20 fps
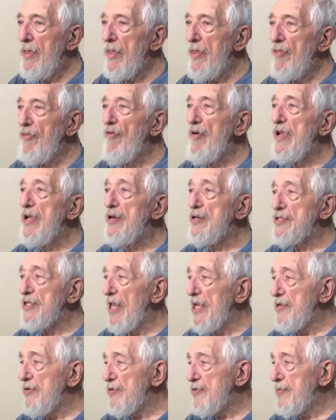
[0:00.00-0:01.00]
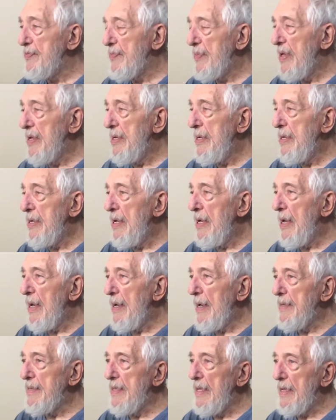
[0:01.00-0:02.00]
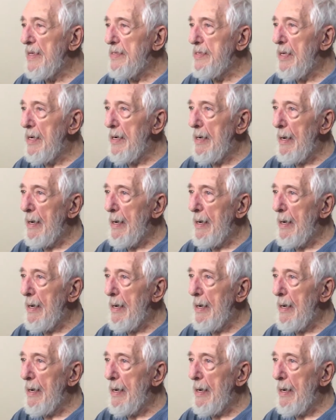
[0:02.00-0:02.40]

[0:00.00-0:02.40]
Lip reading: 3 years later. And then